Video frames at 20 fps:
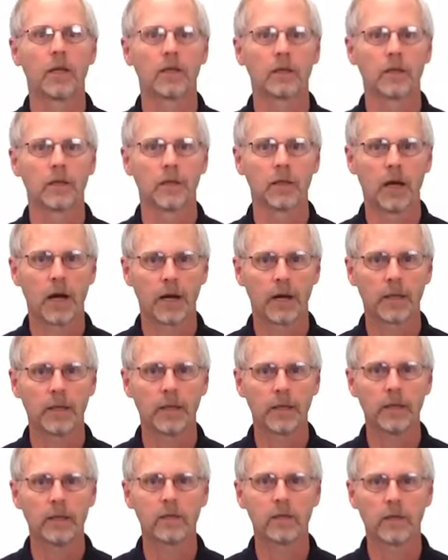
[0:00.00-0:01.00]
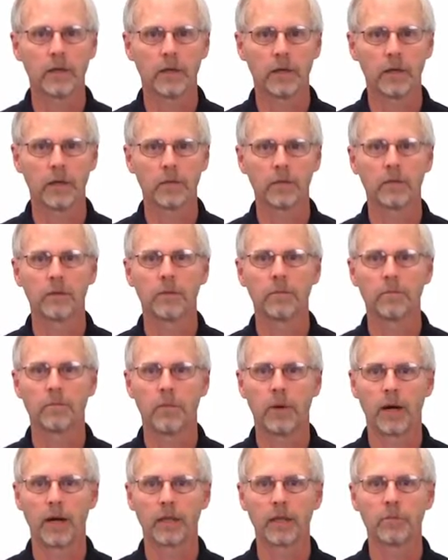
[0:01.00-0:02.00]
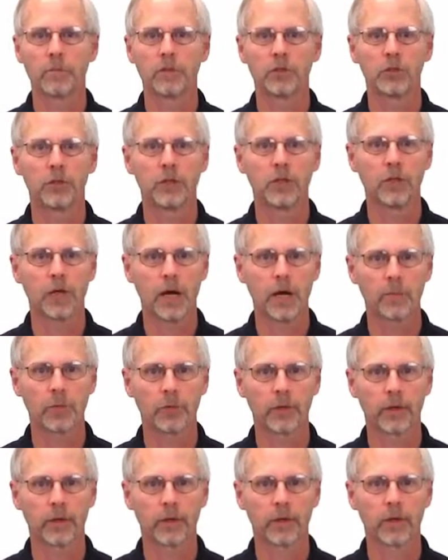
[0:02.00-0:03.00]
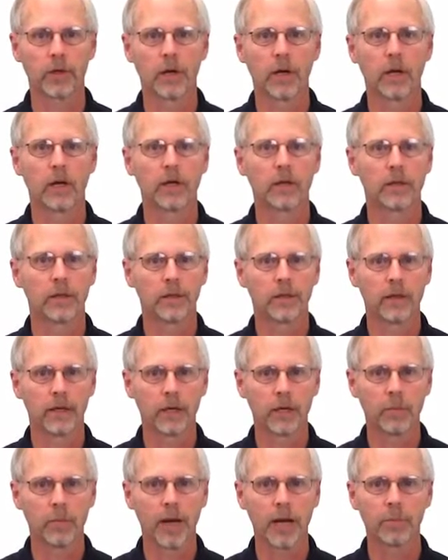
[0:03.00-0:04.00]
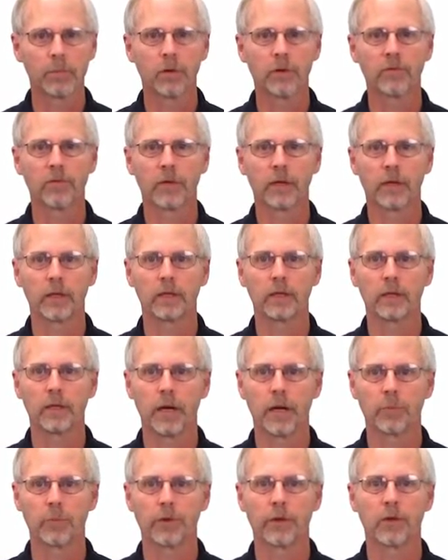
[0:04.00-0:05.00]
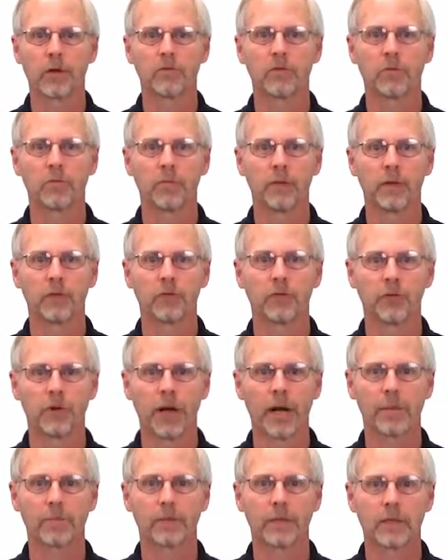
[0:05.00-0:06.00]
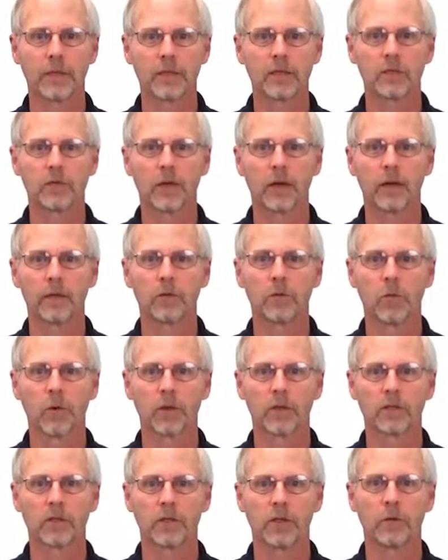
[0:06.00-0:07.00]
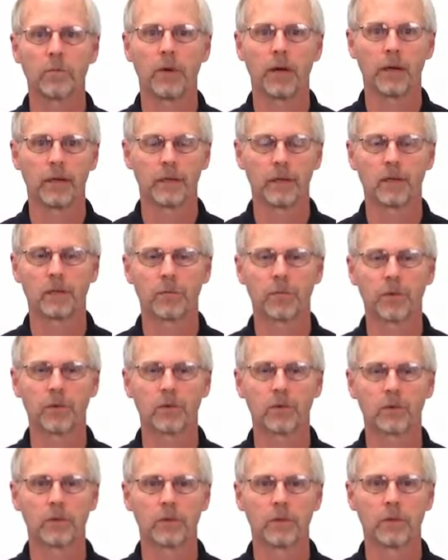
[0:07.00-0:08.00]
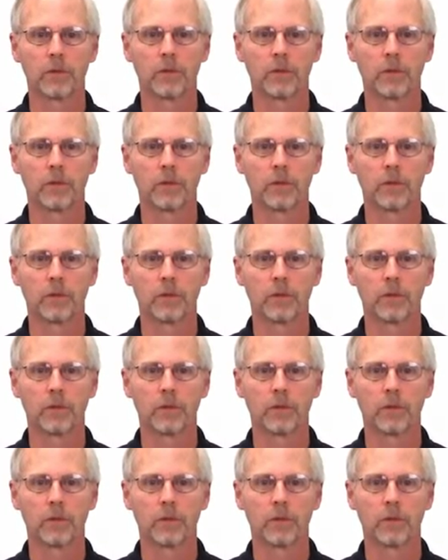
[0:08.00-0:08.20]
The lock key is held by the machine operator, thereby preventing the operator from being trapped inside the work cell by another person.